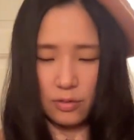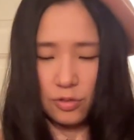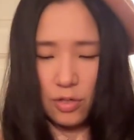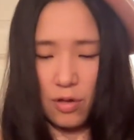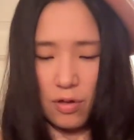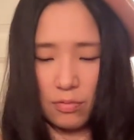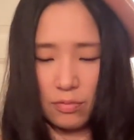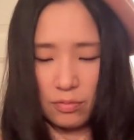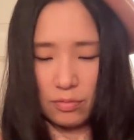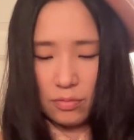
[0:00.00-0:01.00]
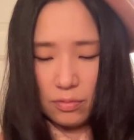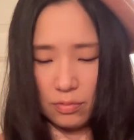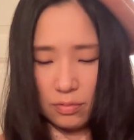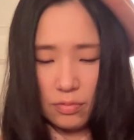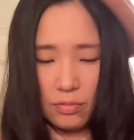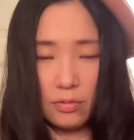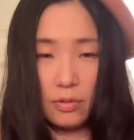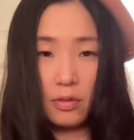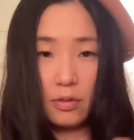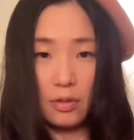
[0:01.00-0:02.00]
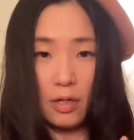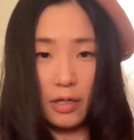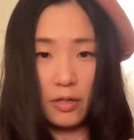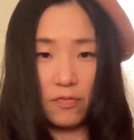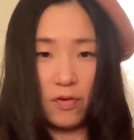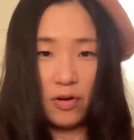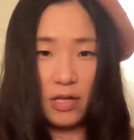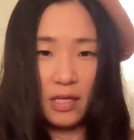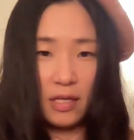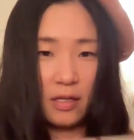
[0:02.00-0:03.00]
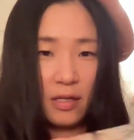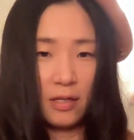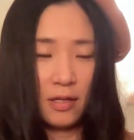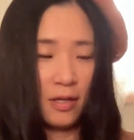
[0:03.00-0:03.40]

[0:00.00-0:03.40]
So like in a very